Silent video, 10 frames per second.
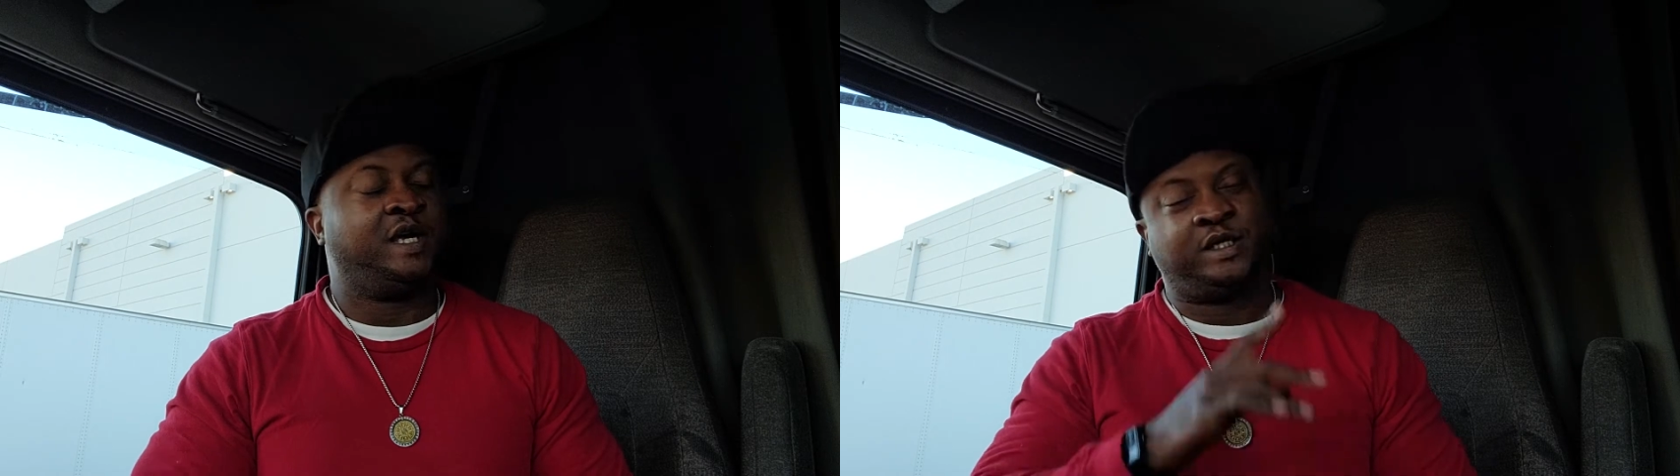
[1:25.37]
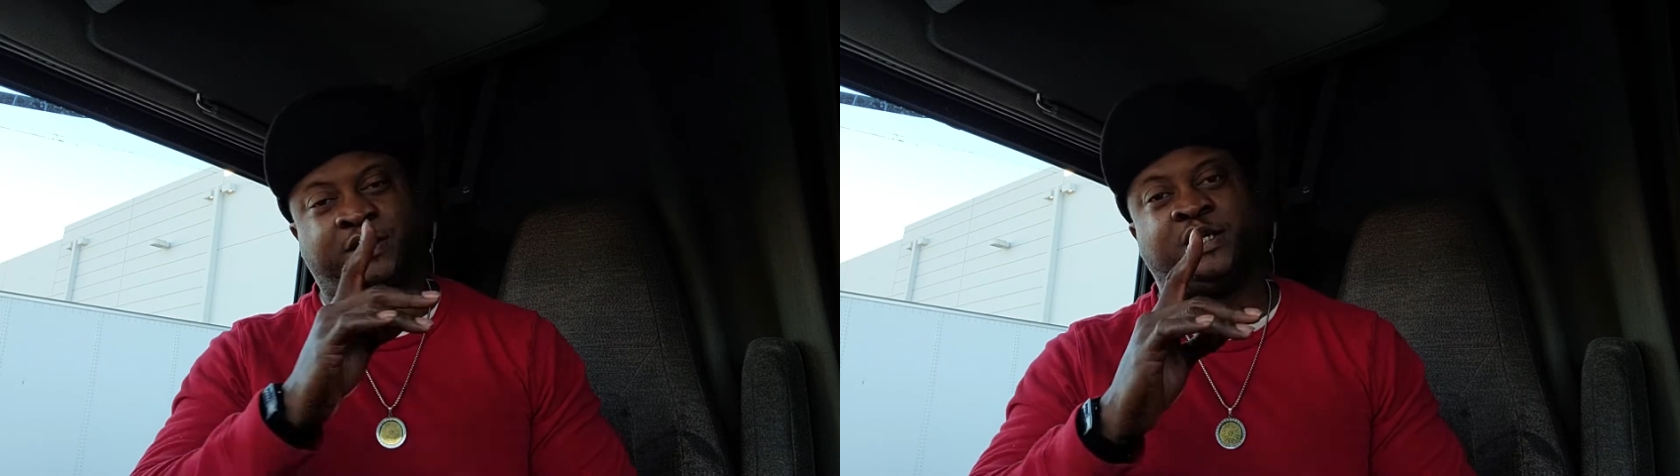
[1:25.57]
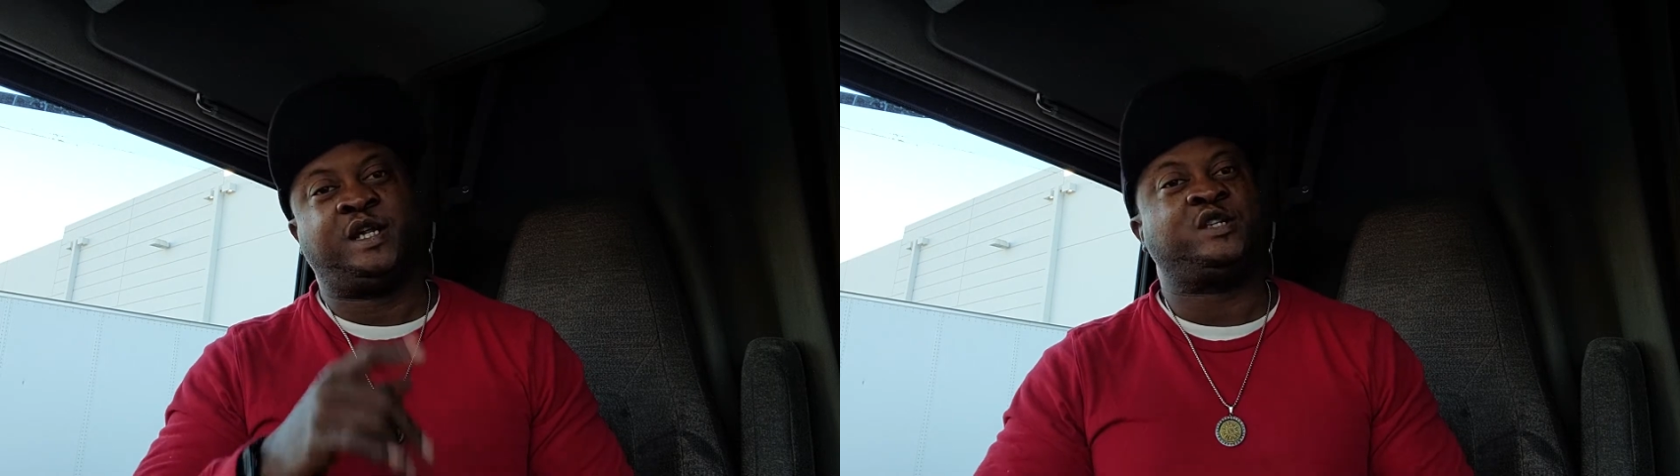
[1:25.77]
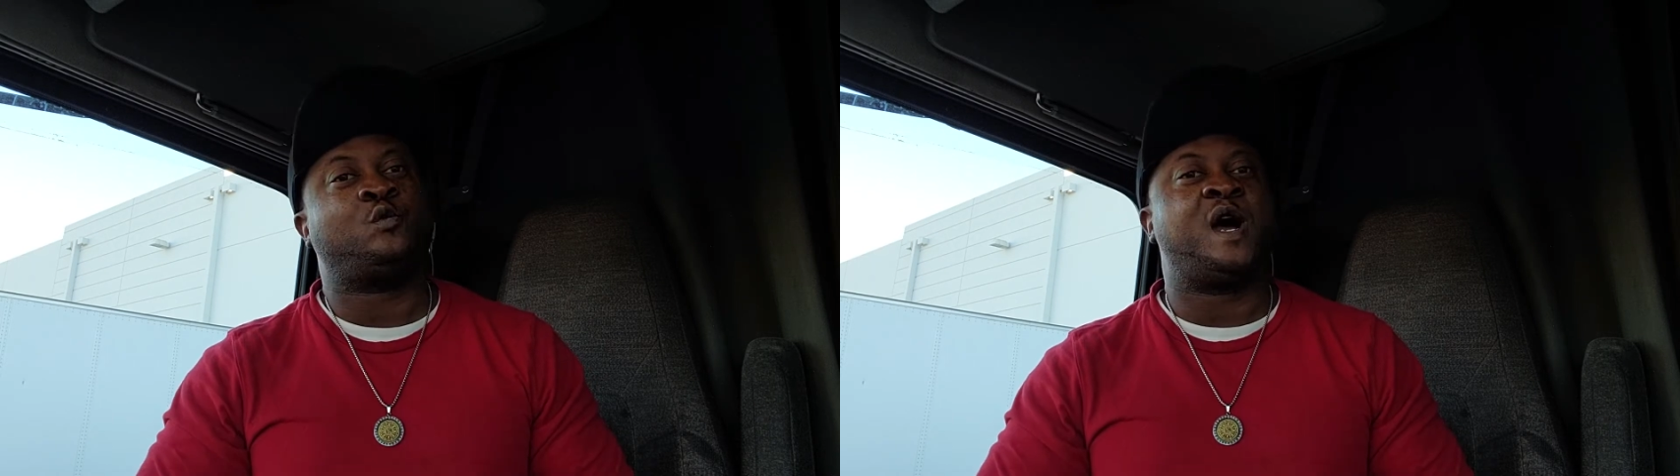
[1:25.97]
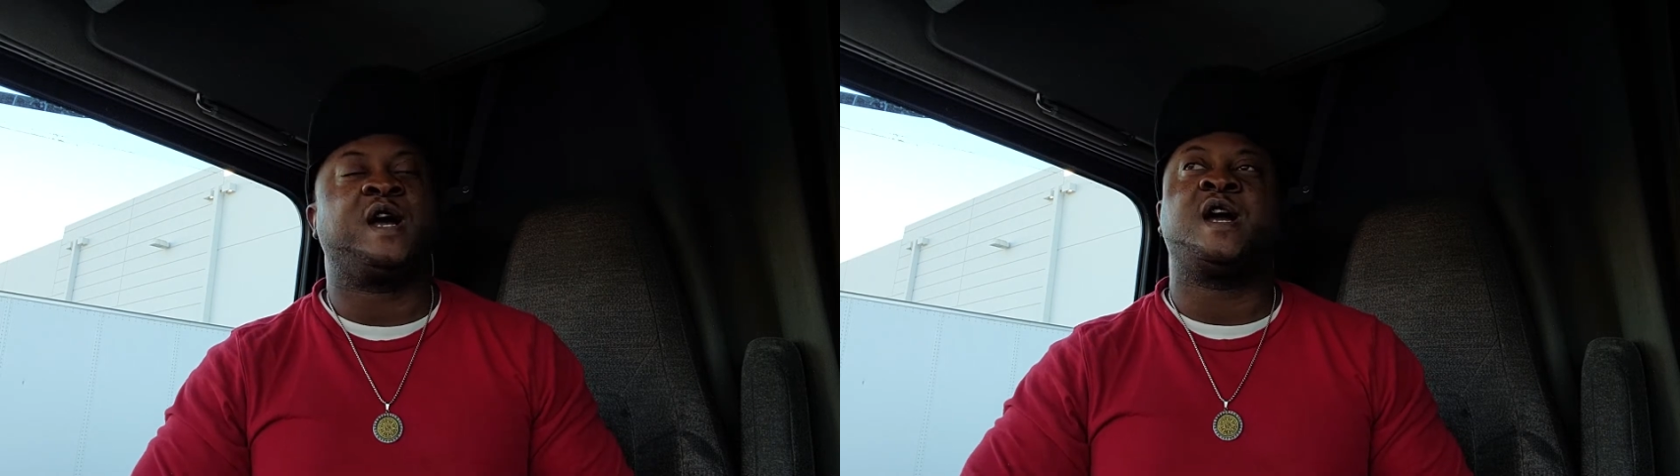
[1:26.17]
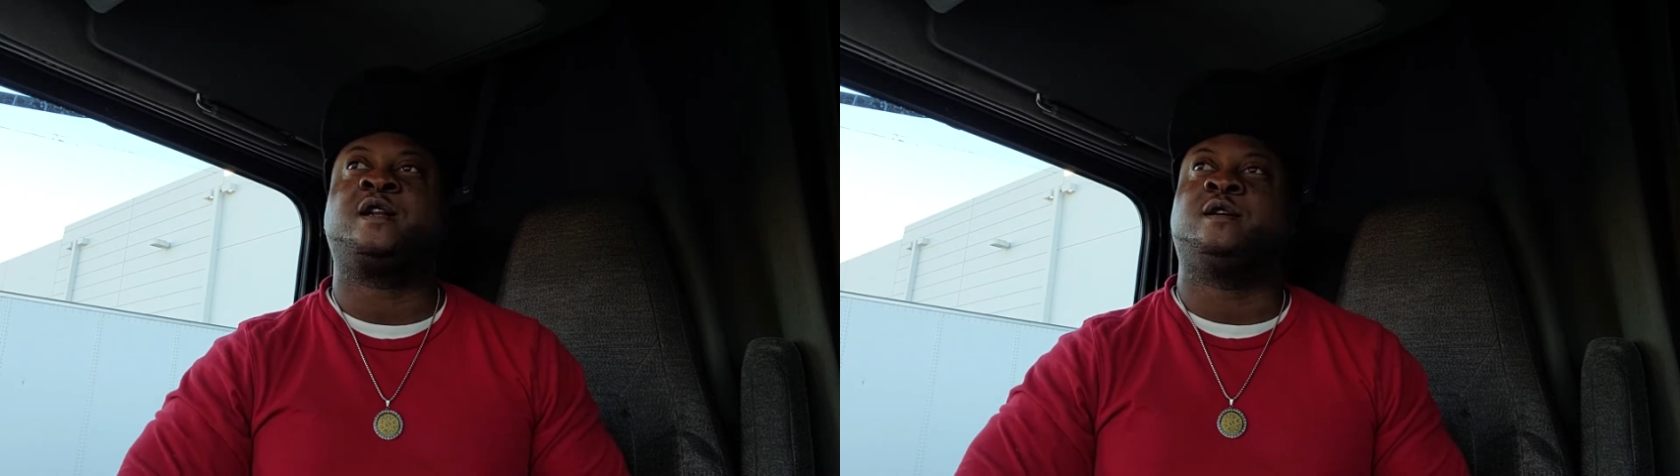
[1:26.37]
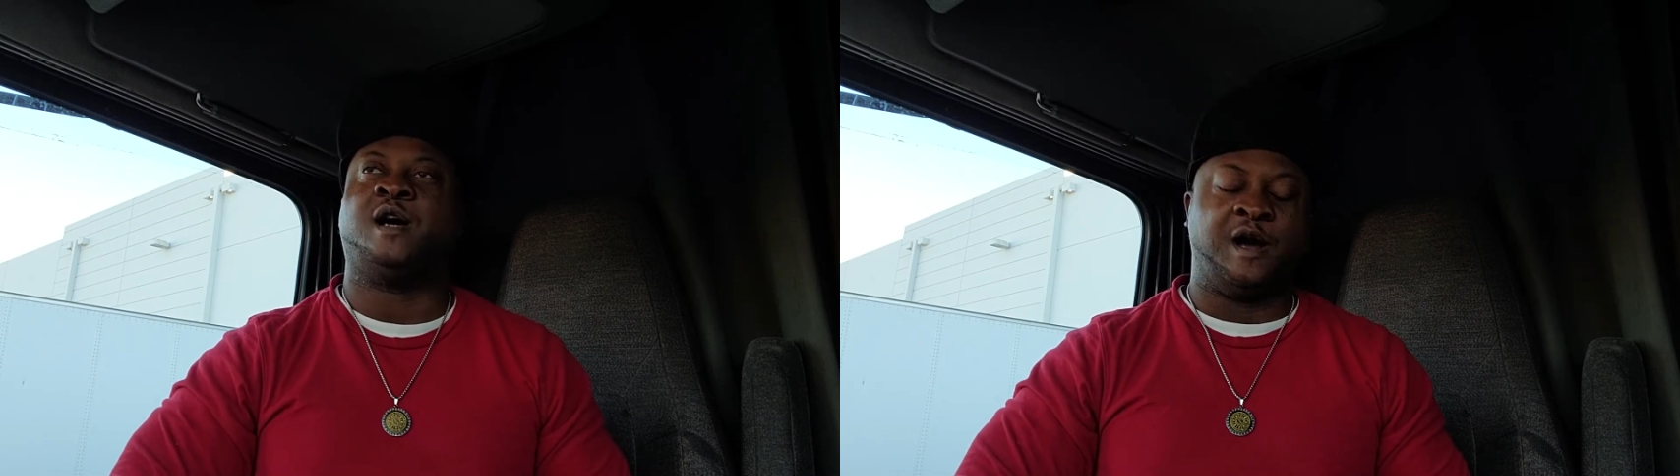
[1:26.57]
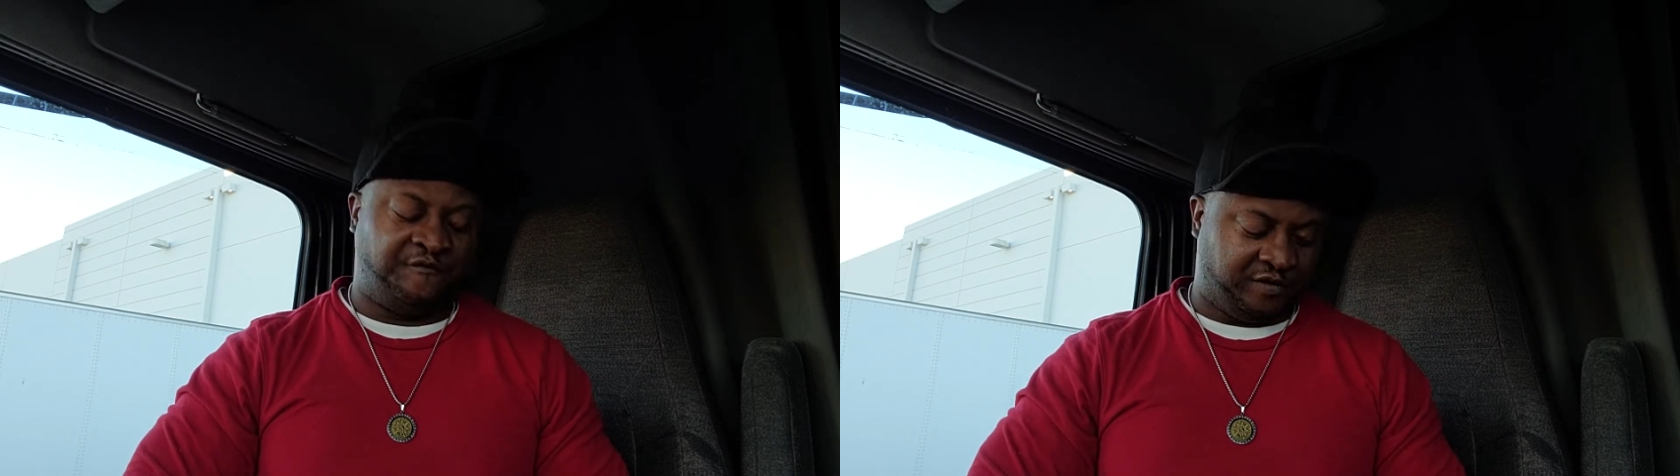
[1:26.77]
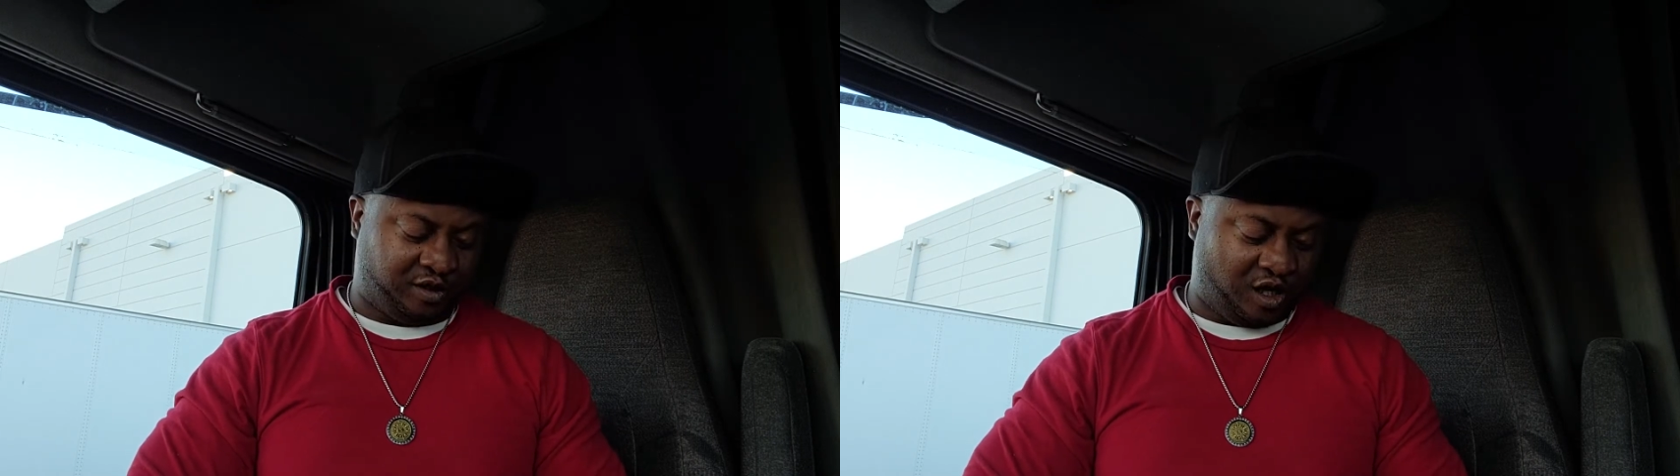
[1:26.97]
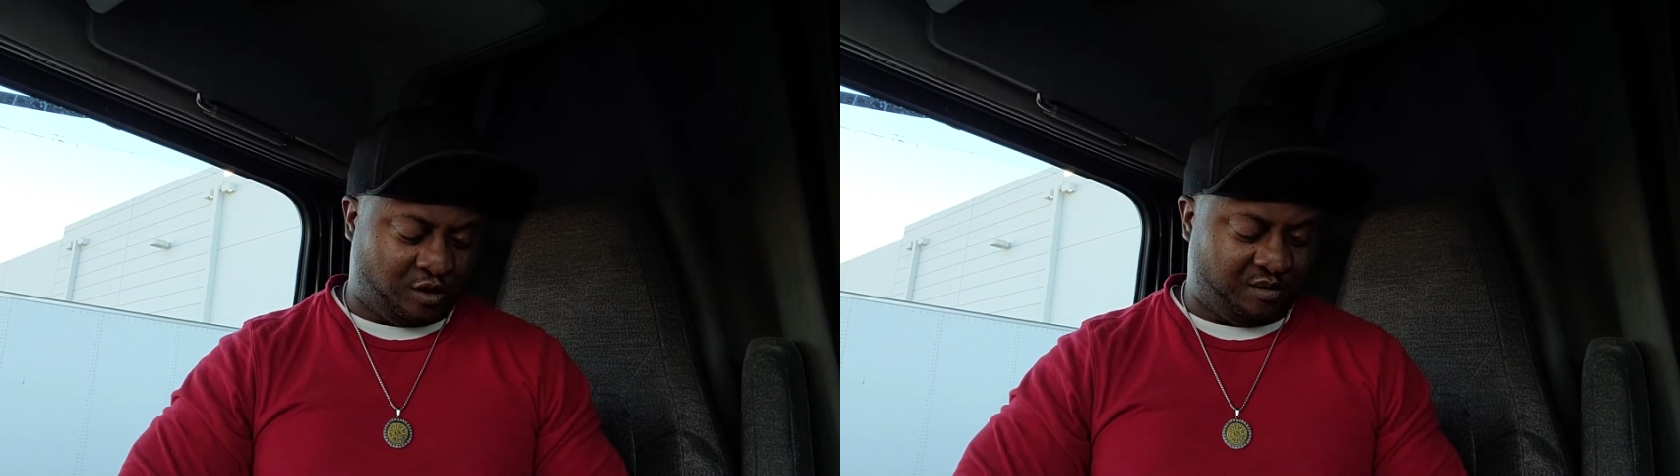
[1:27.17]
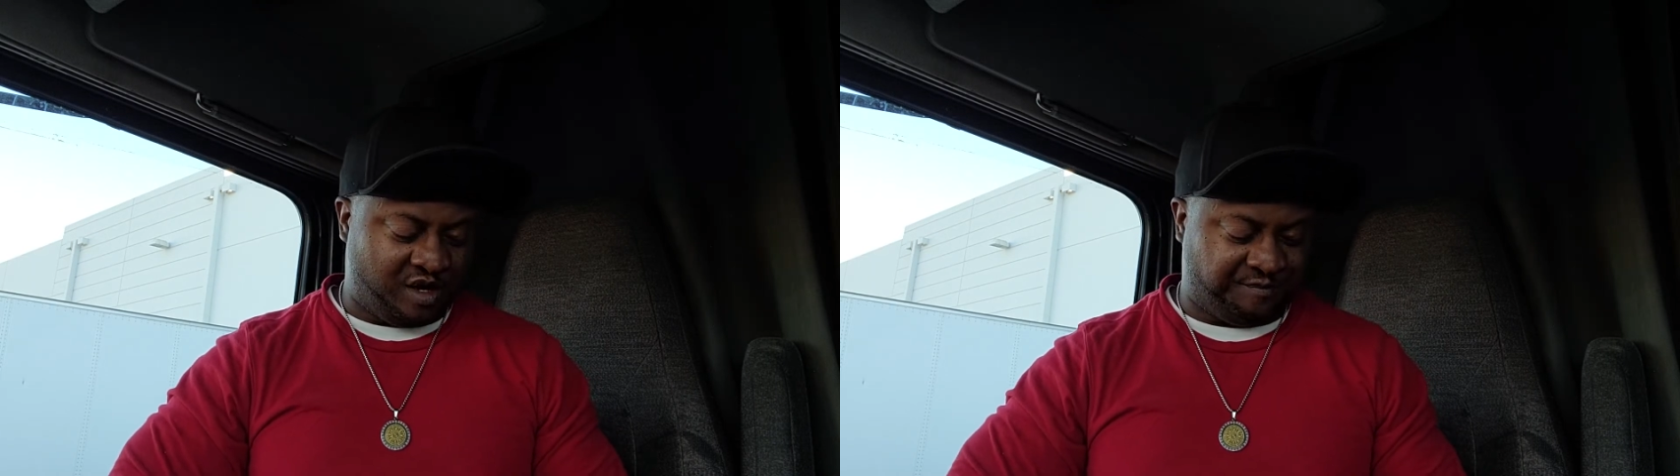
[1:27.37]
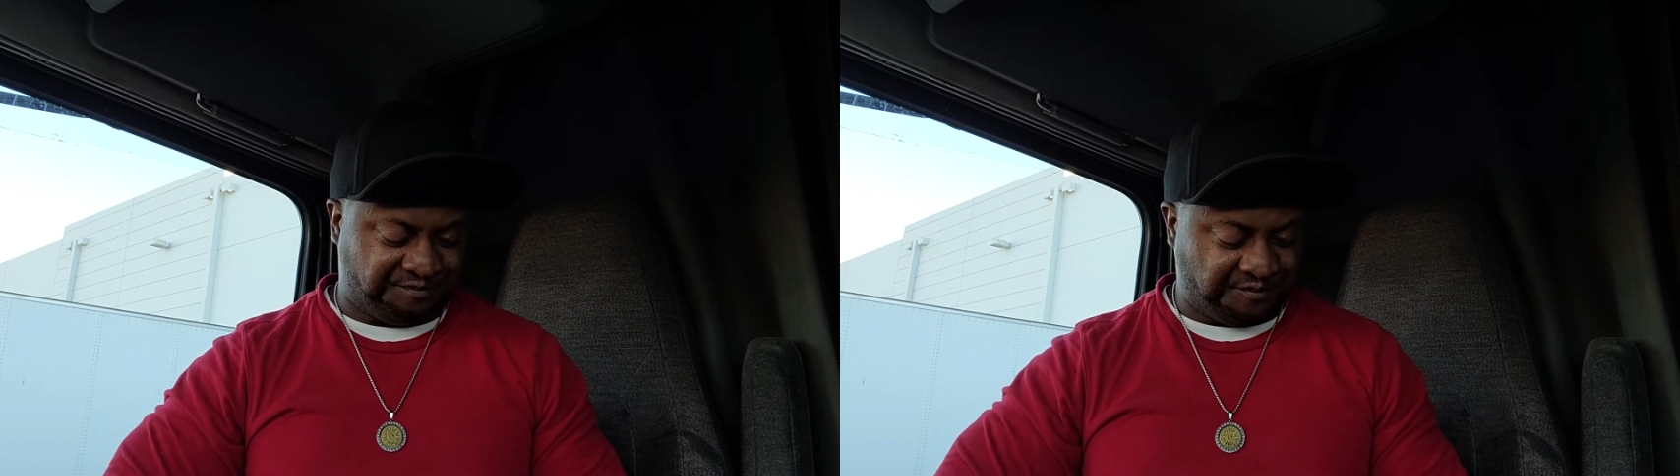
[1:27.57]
see, that's why I gotta I'm finna come up